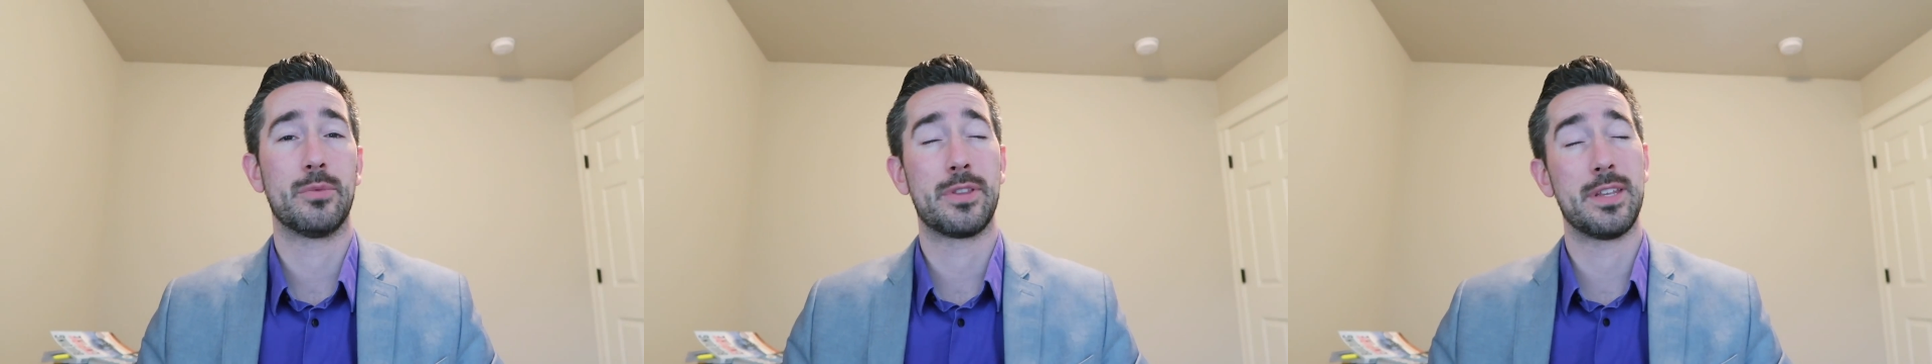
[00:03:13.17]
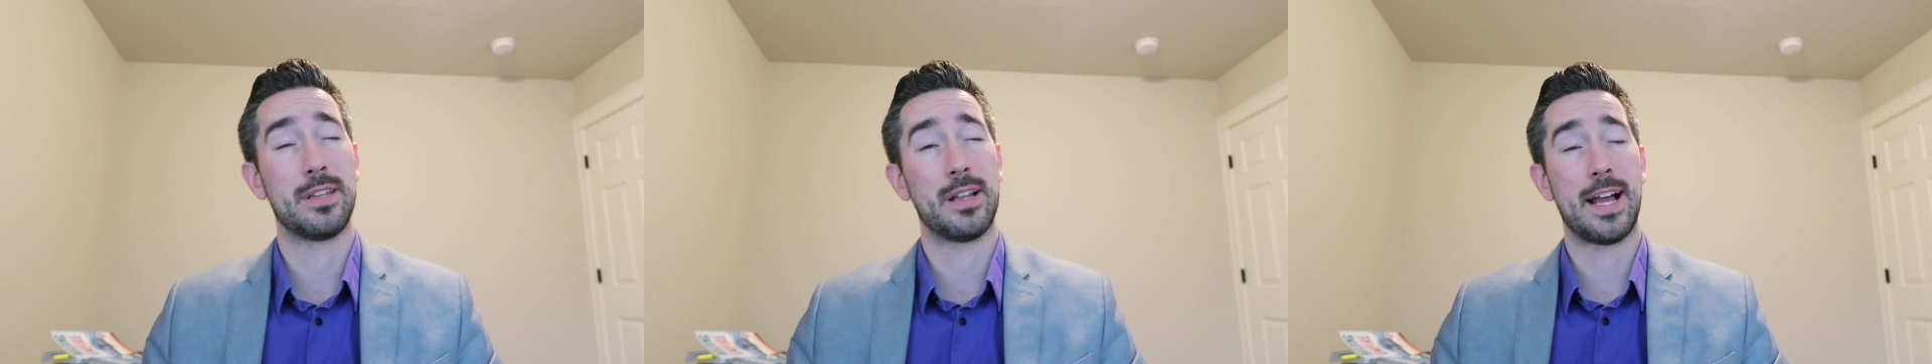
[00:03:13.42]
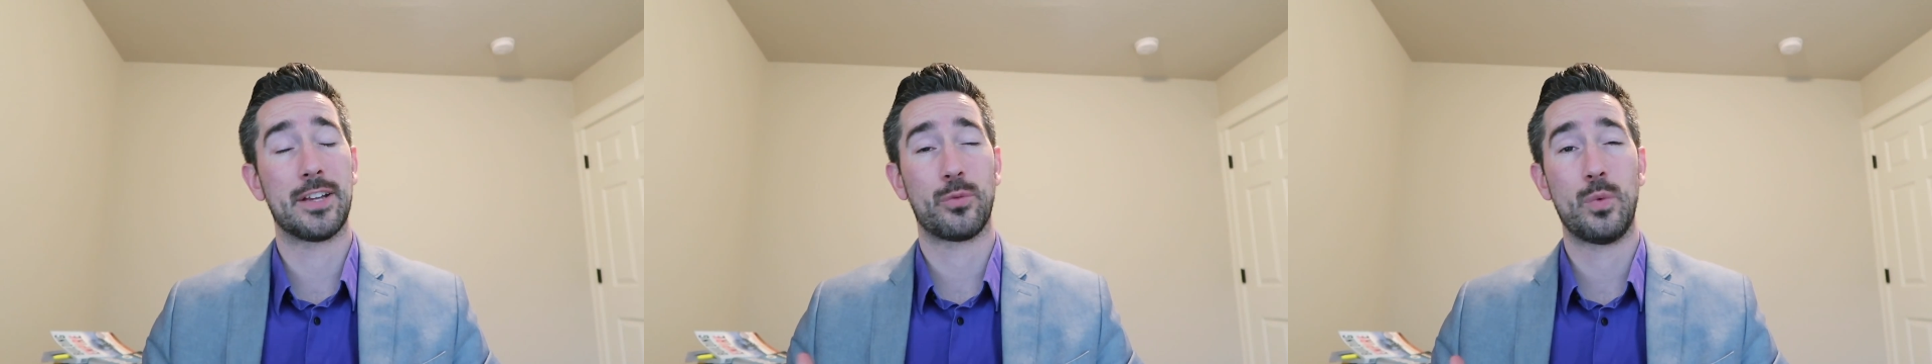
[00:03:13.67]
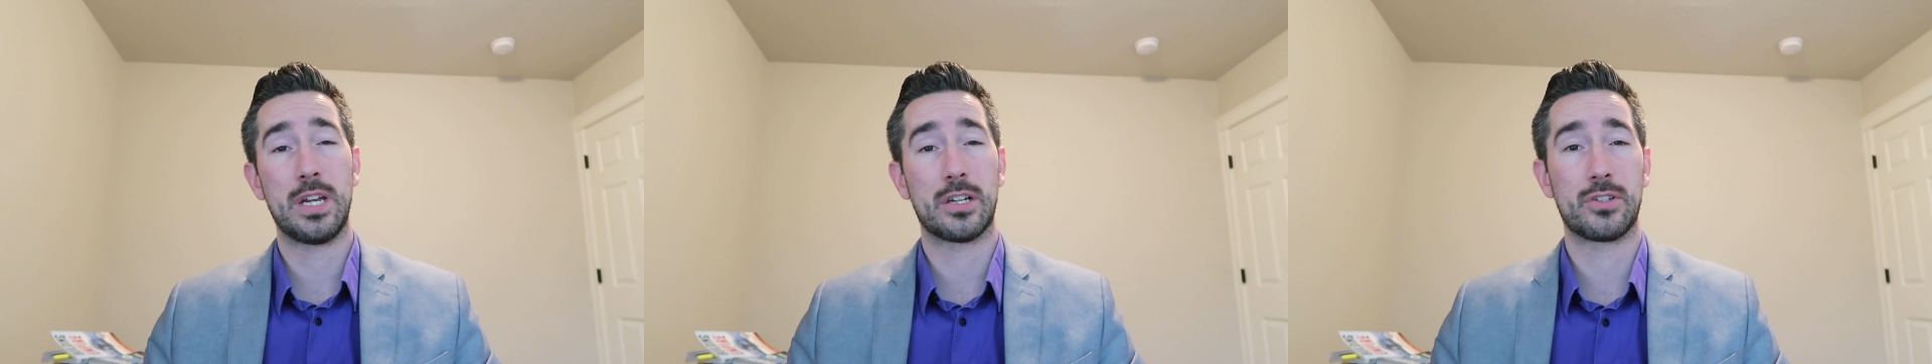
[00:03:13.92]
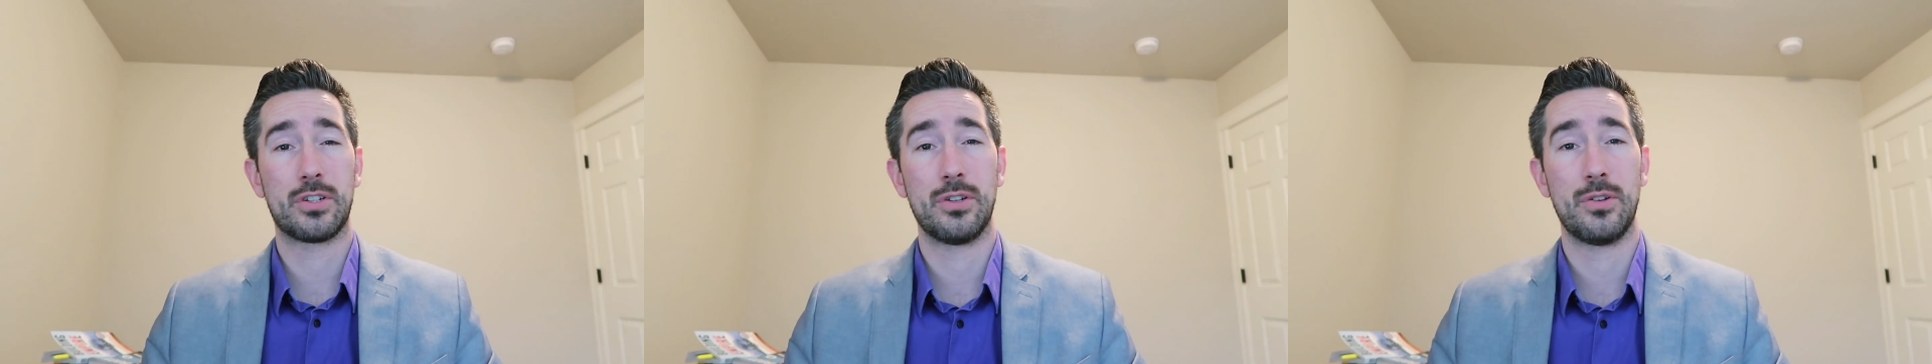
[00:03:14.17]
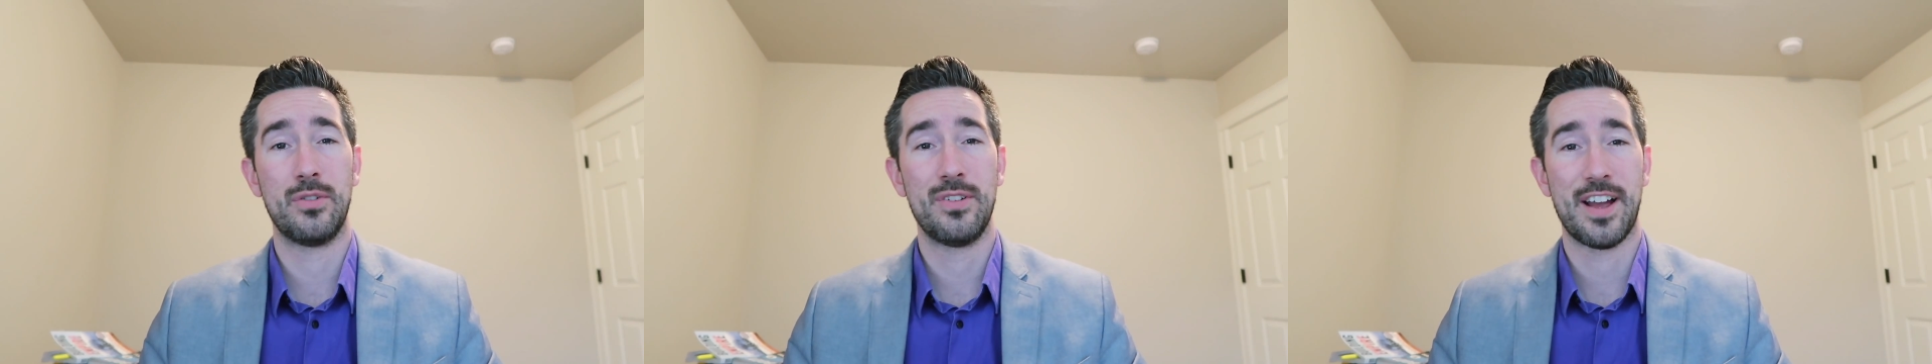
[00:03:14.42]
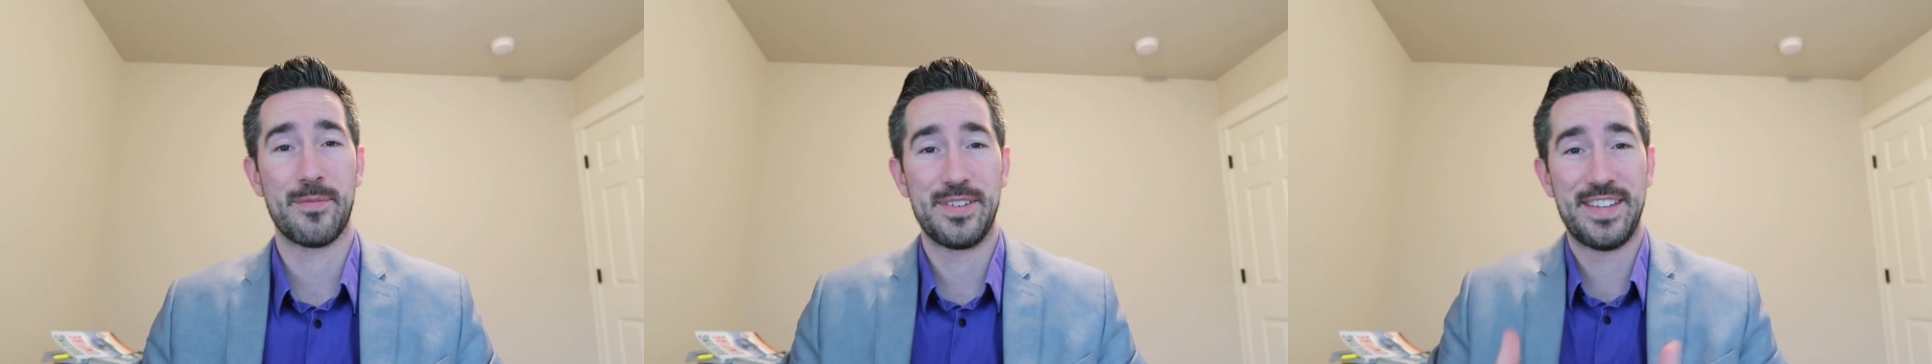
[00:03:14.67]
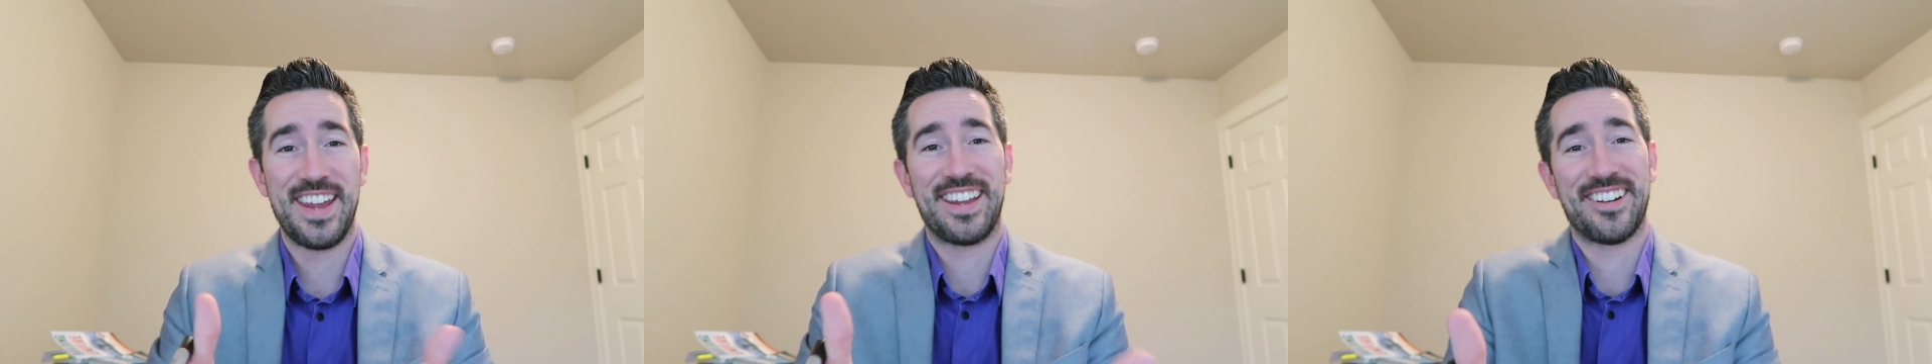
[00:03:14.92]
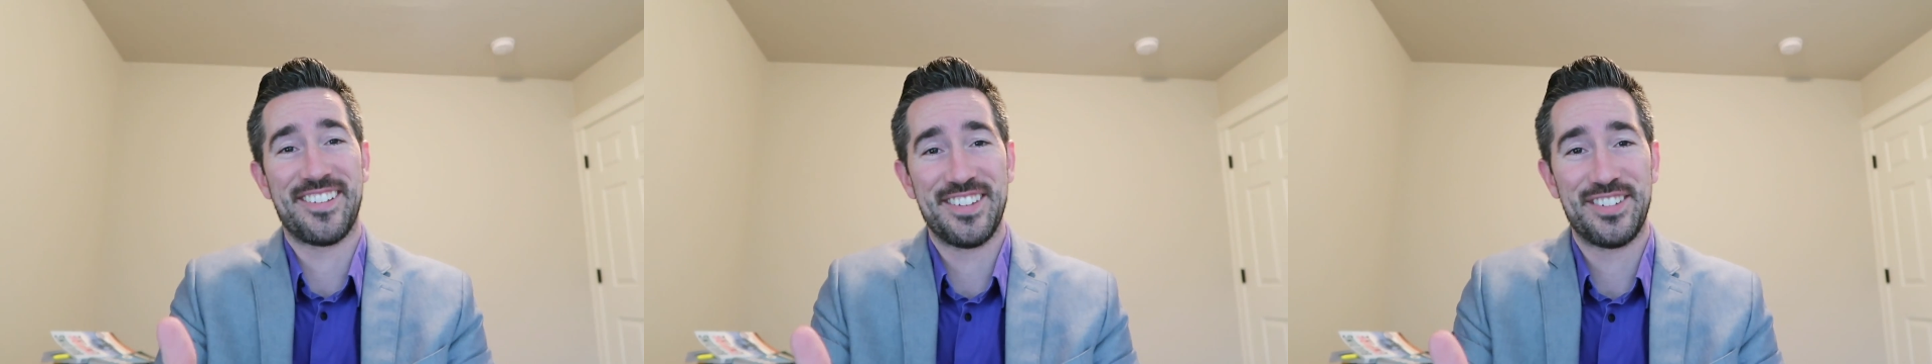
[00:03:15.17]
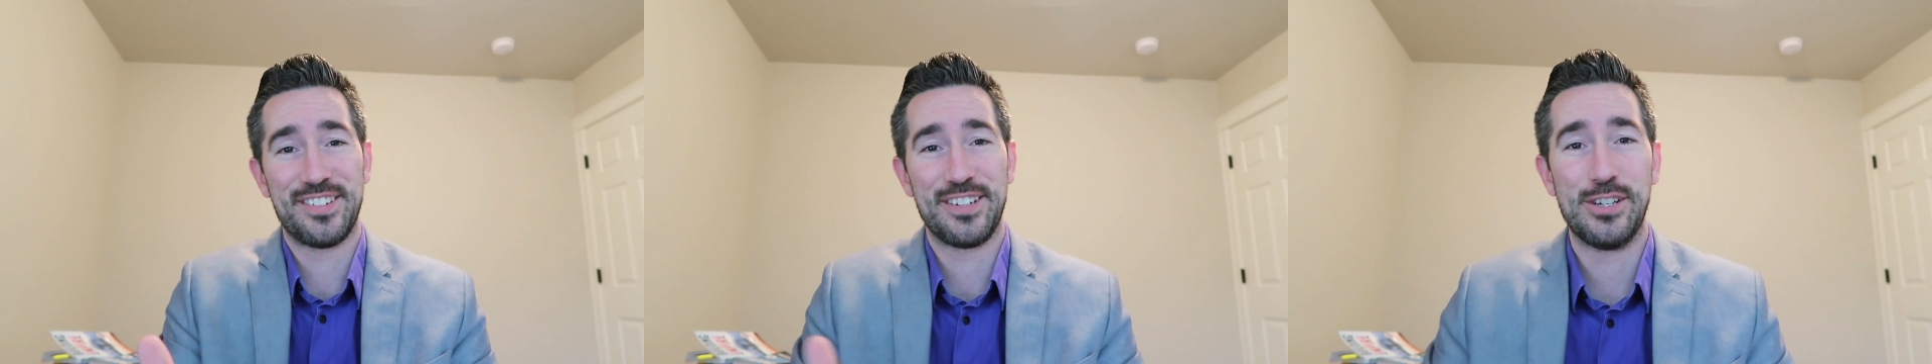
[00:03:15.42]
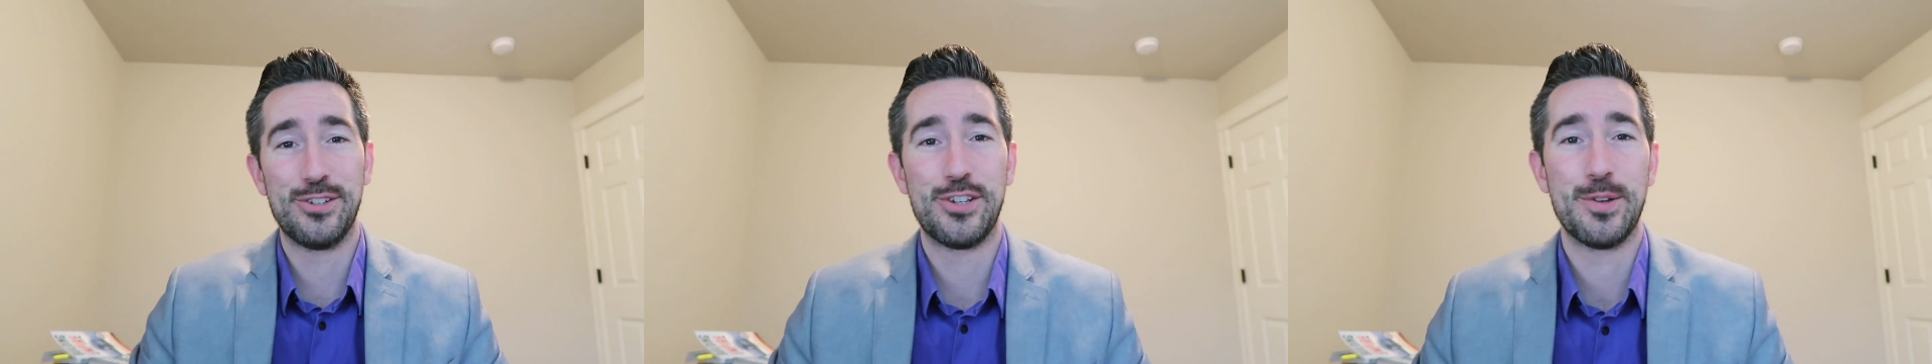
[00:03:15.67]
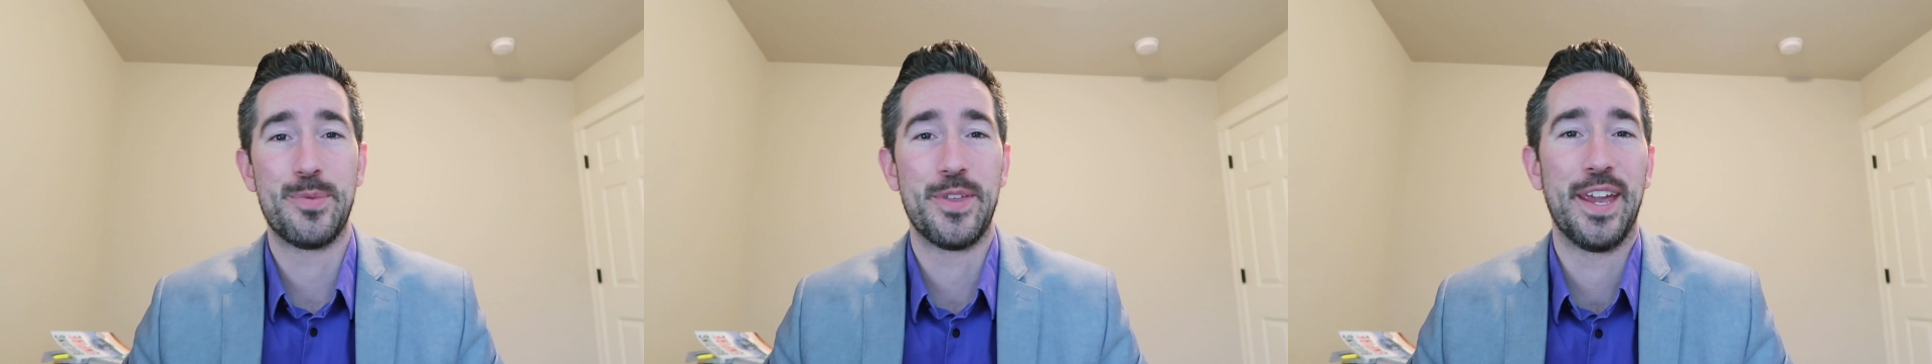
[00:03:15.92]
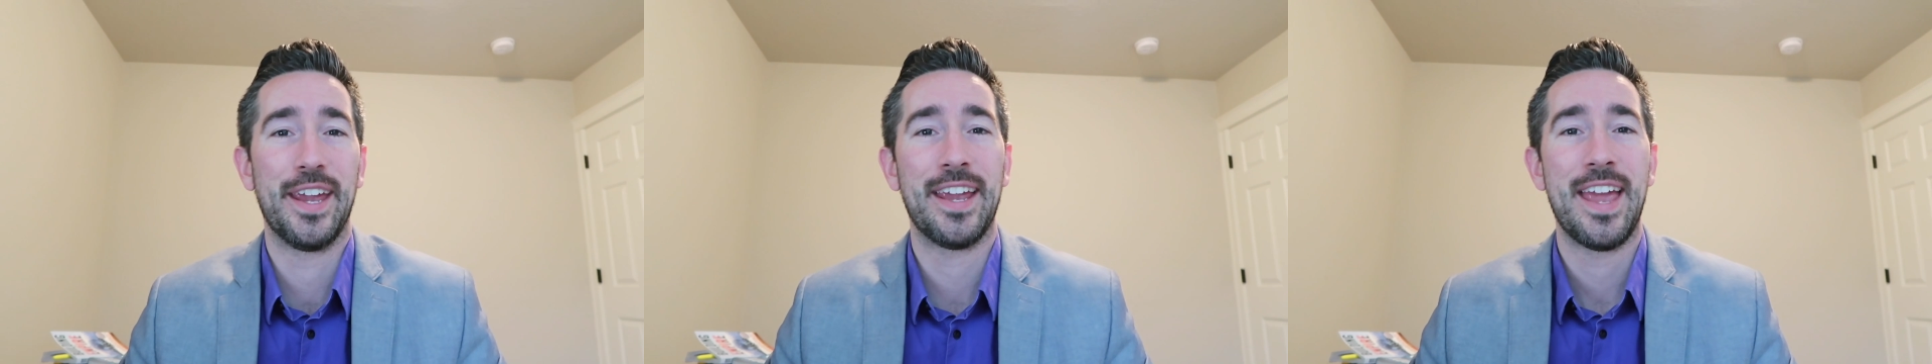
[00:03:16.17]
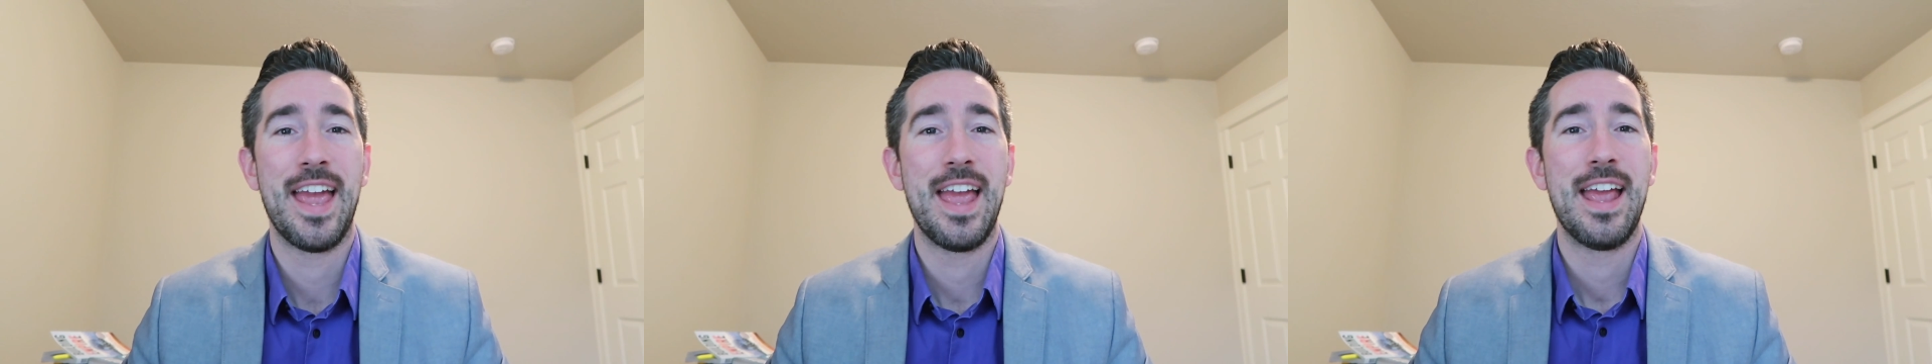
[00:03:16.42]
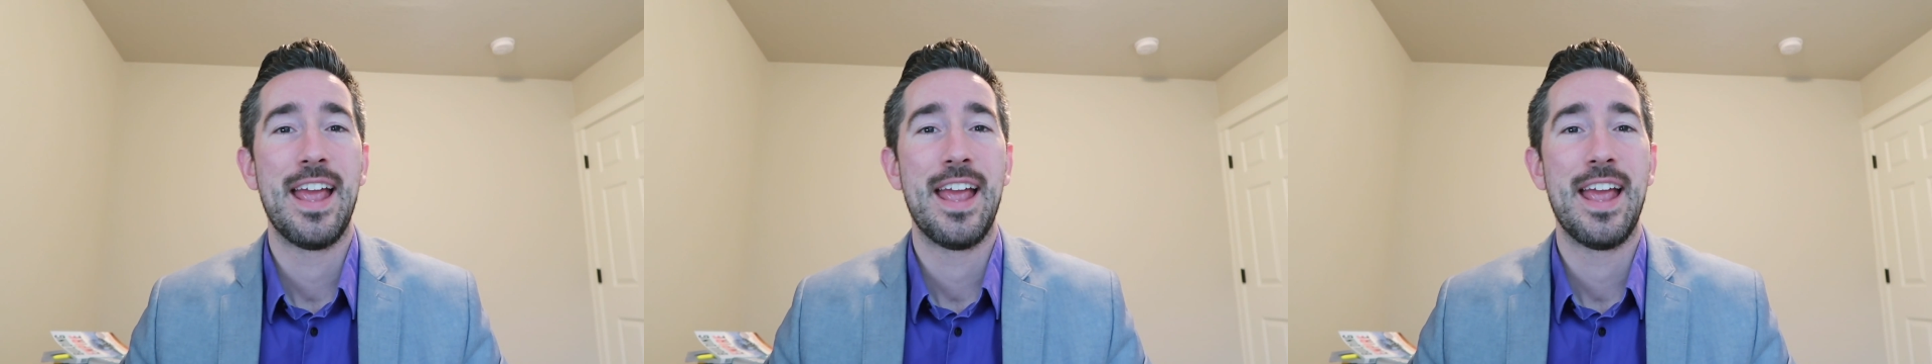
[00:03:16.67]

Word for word: Within the last week or two, I've been taking on this YouTube thing.